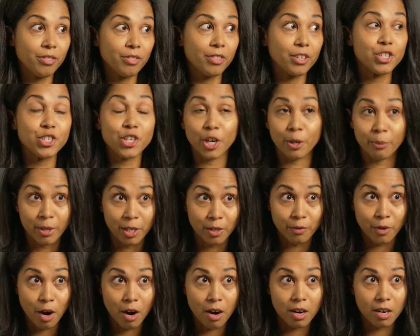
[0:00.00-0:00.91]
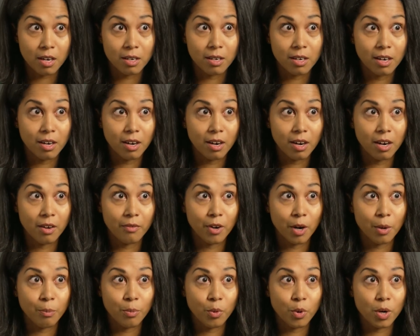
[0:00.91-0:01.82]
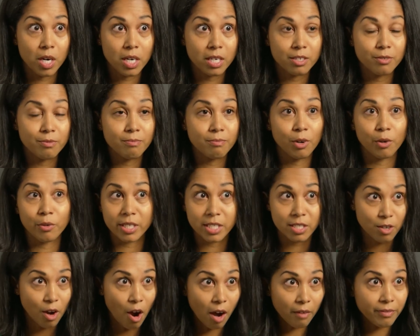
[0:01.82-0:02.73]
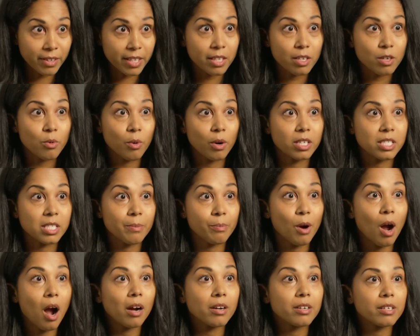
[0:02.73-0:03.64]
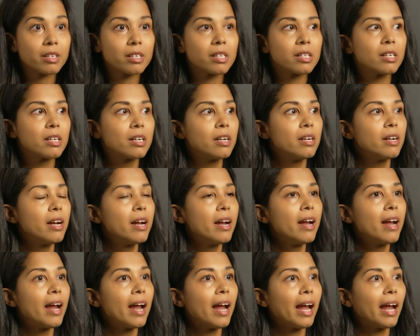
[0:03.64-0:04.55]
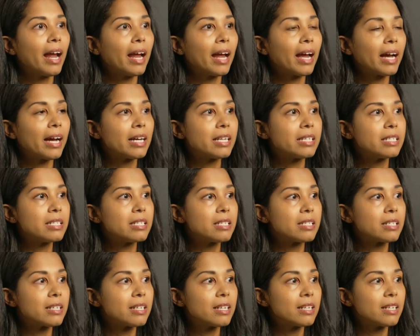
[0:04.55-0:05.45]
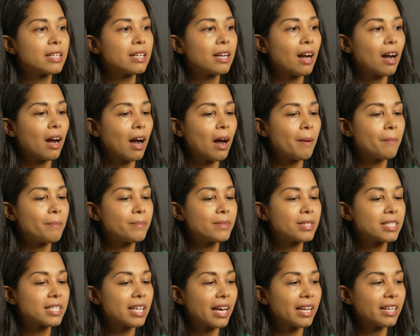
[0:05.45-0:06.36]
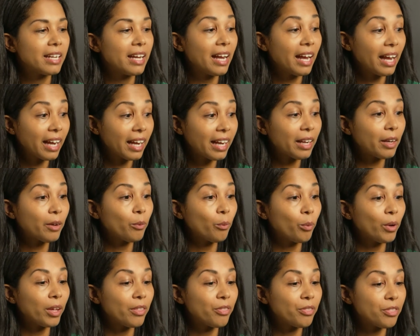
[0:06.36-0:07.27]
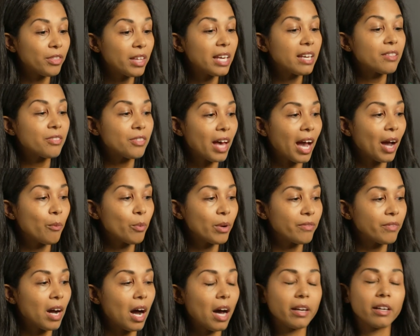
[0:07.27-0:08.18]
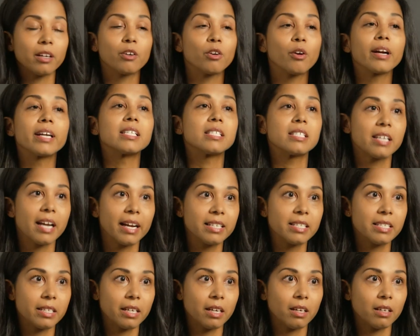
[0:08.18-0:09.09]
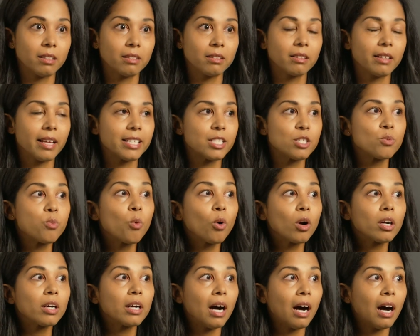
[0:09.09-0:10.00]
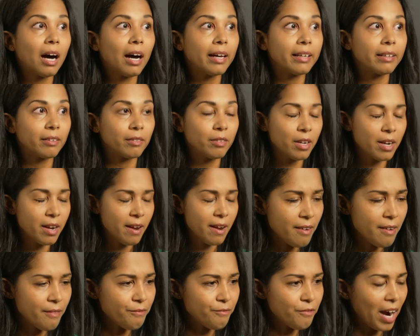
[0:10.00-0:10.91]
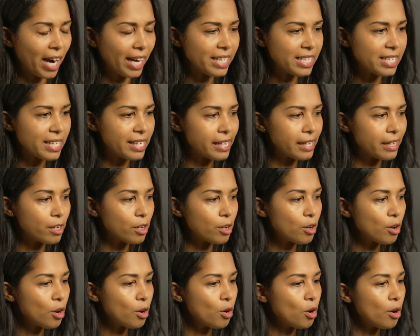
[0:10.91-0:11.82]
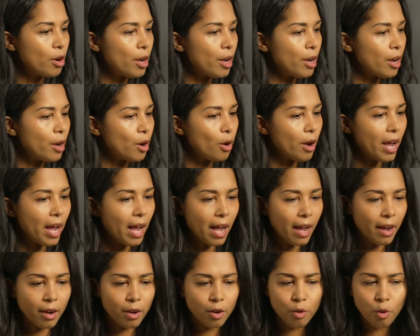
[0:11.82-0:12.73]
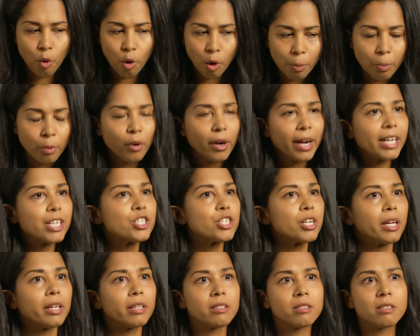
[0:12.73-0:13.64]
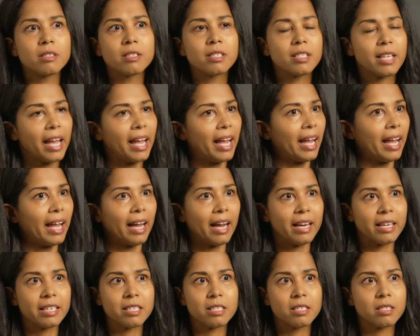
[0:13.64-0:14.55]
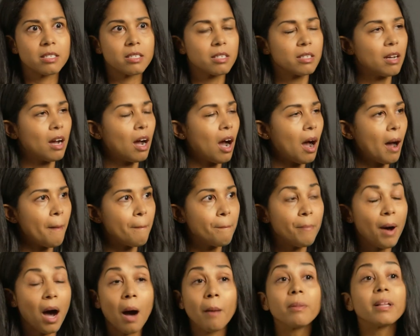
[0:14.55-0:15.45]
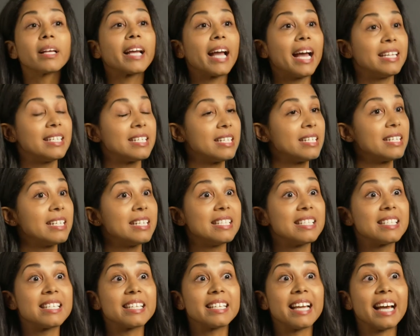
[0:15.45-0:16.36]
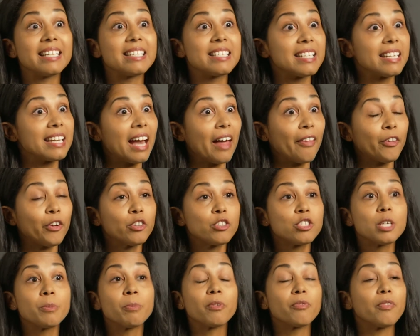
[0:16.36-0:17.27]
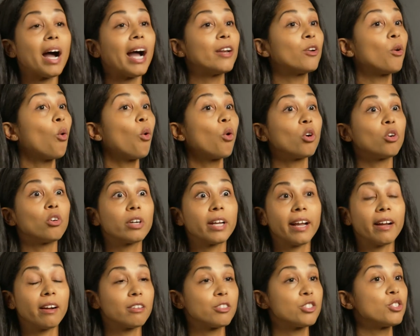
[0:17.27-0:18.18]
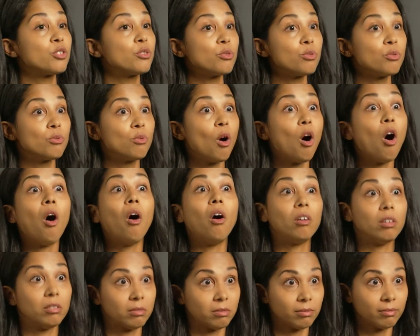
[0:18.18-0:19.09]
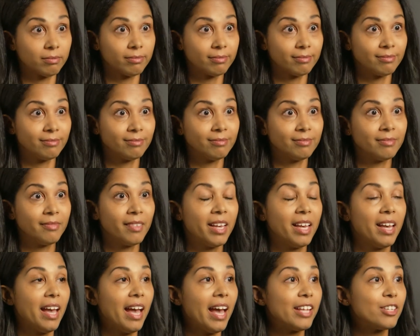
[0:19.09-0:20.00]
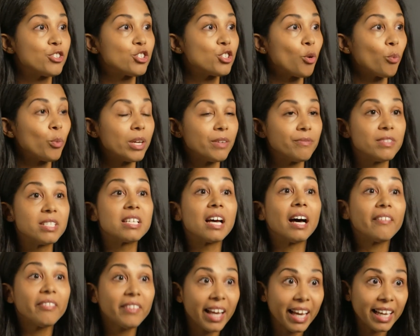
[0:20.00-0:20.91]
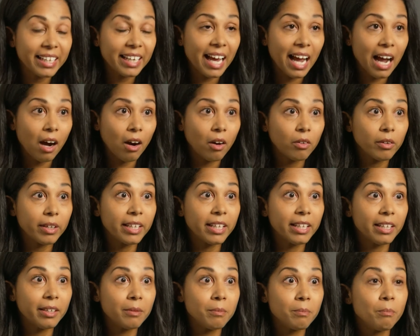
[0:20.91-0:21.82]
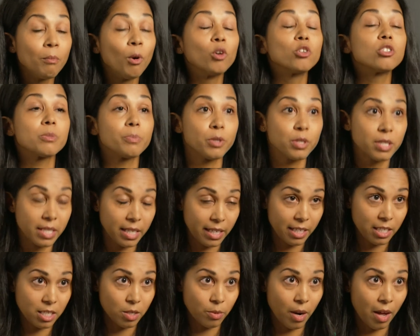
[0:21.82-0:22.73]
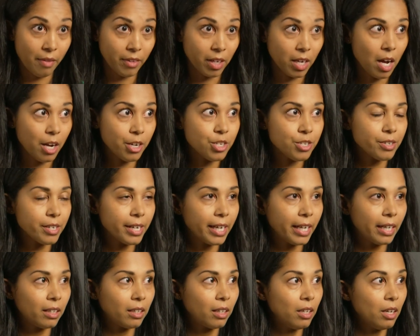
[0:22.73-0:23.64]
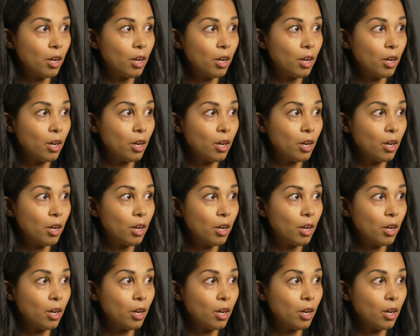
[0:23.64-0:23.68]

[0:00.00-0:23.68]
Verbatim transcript: the chairman of our of our board, Maurice Coffey, who works at Procter, and um, said, "Hey, we think that we've got a crazy idea. Let's work on finding corporations and um, public entities to get together to provide oral care to all." And so we've done that now in multiple cities around the country.